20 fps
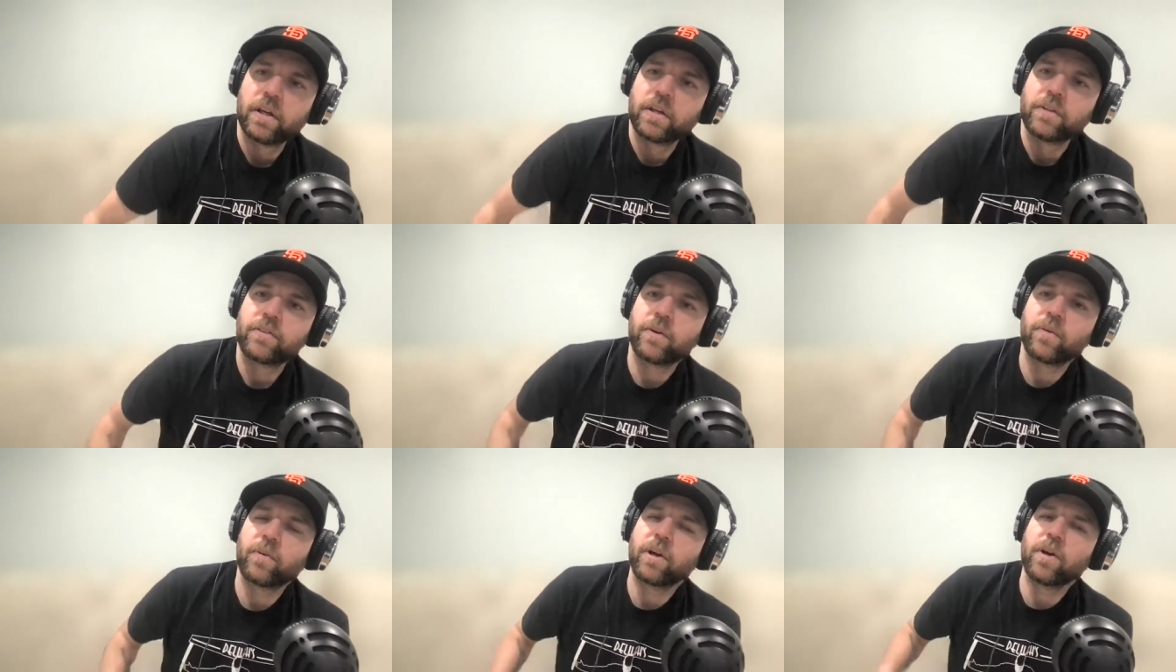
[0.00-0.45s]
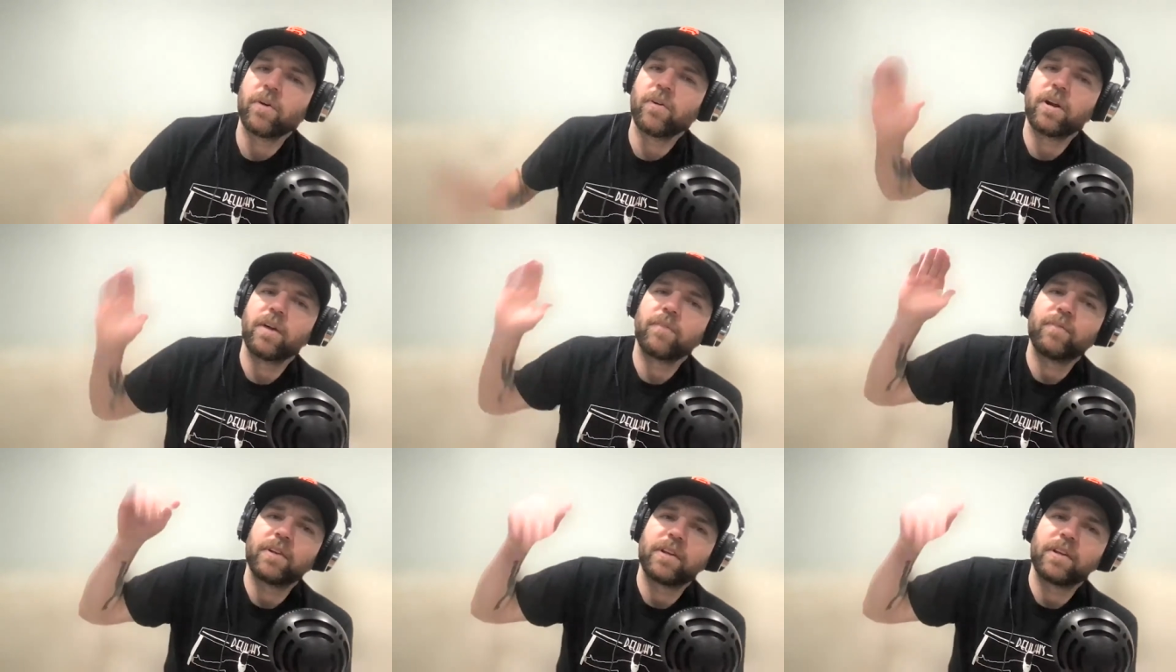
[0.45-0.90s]
So we're going
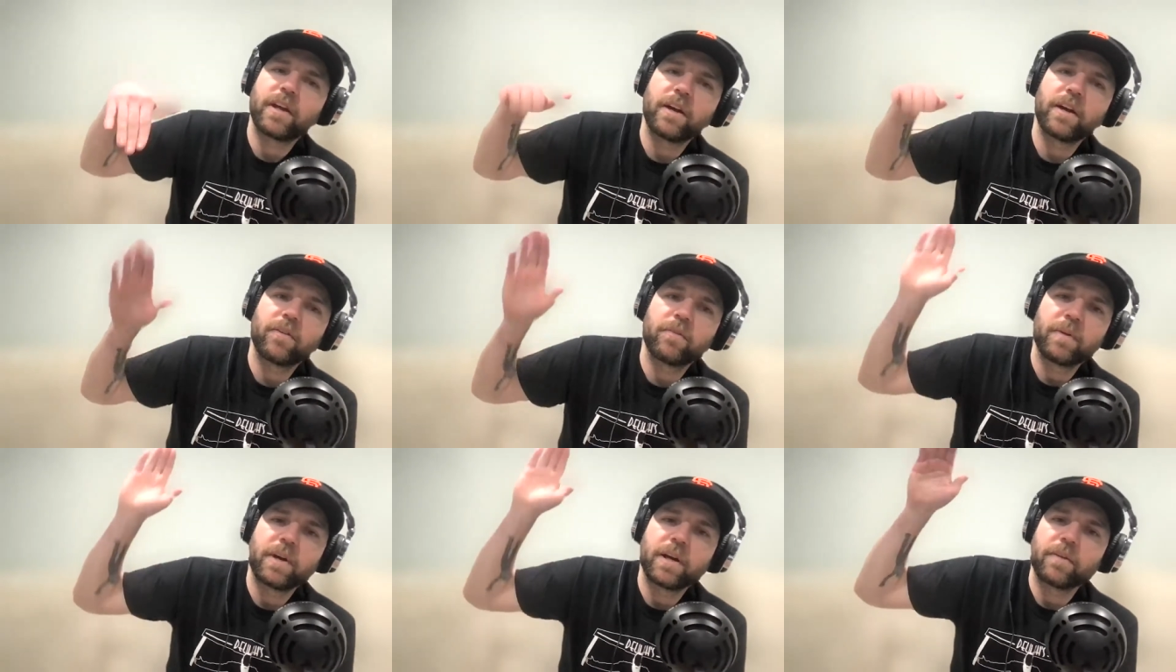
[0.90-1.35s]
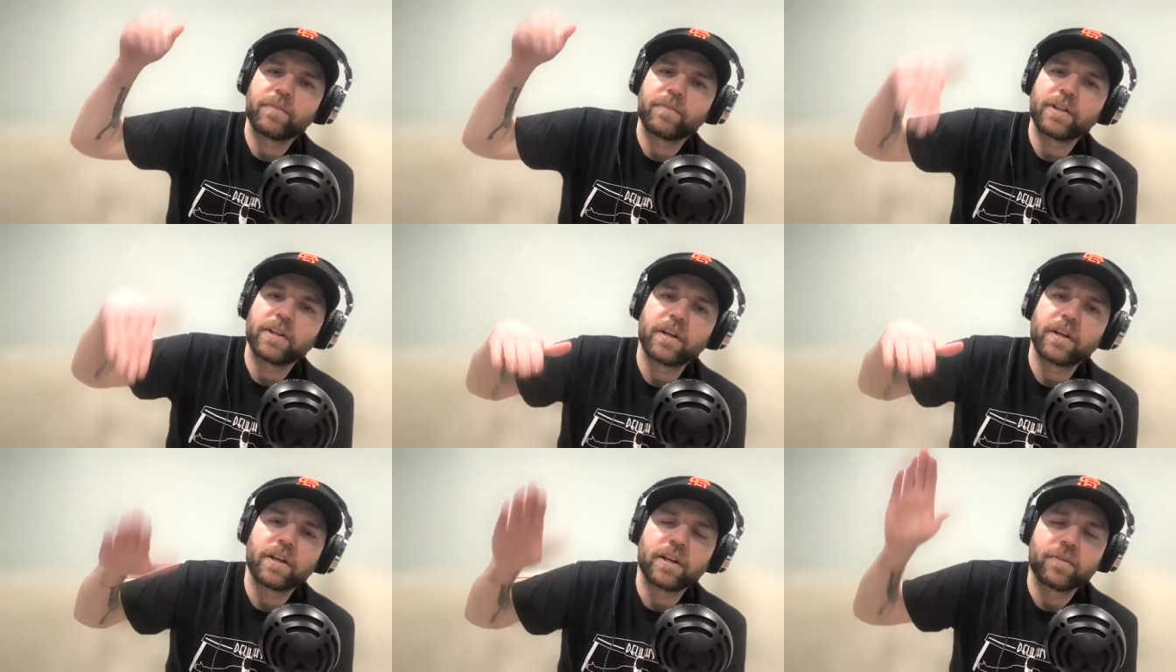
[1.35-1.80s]
up and down, back up
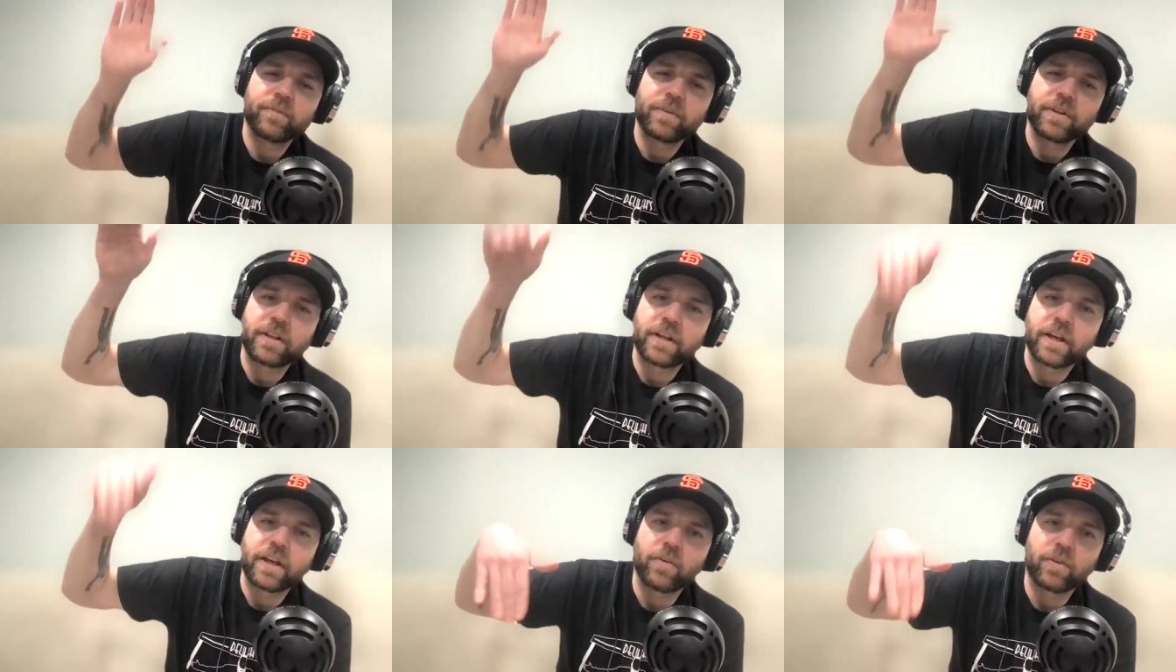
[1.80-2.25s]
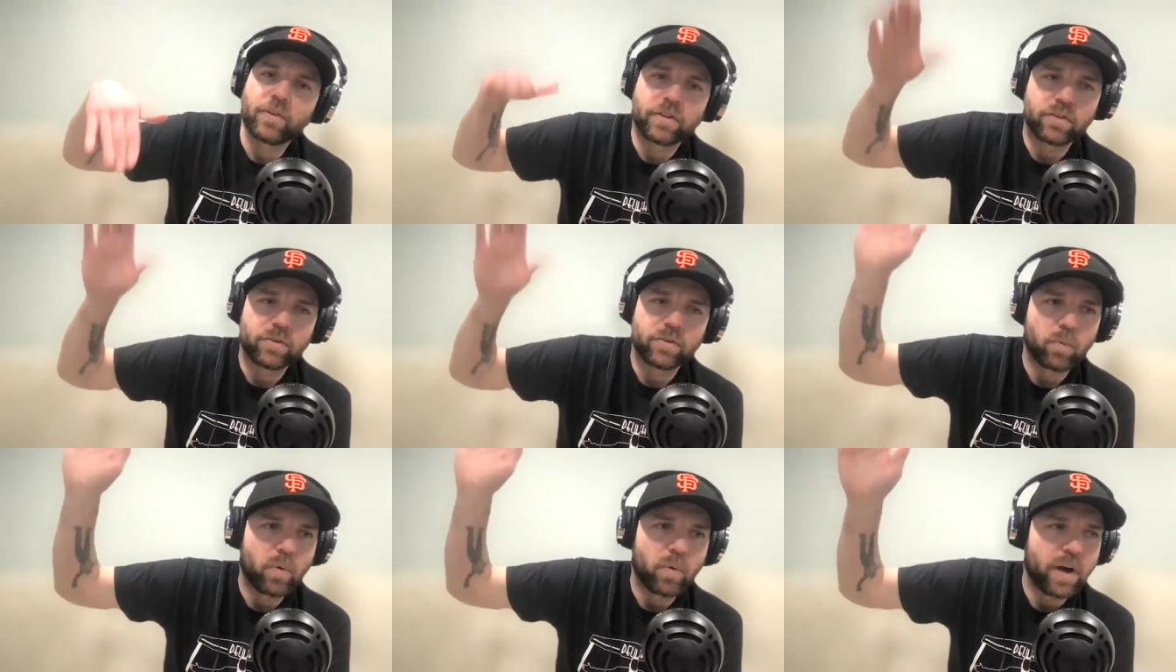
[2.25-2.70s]
and down, up and down with
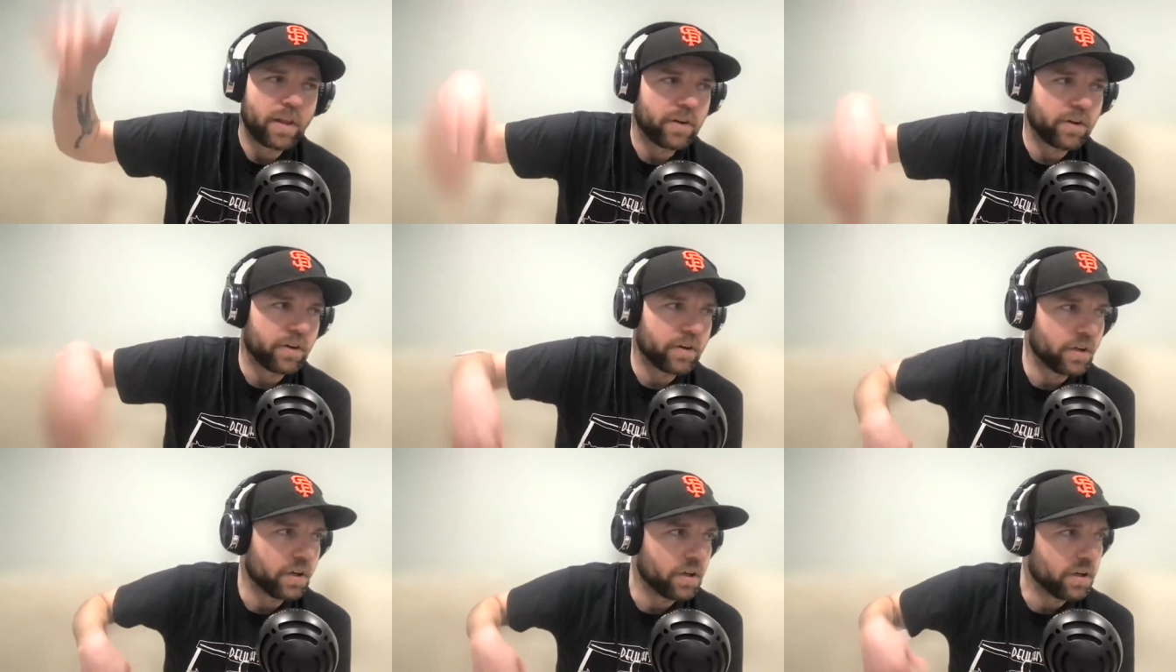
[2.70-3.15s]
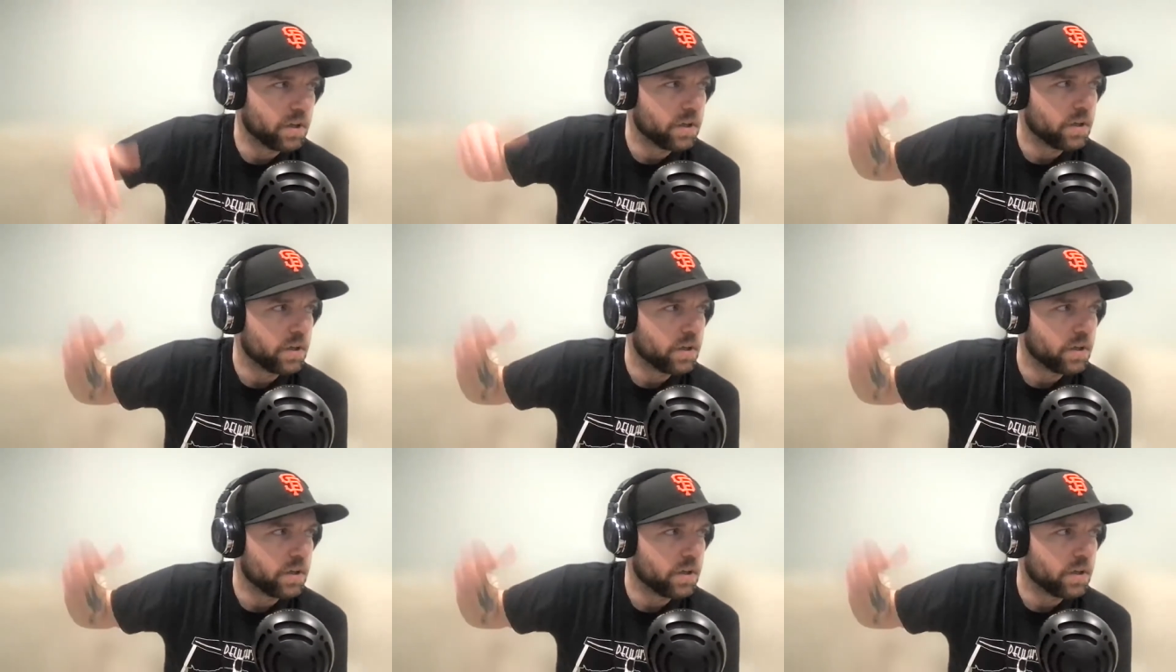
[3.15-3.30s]
this weather.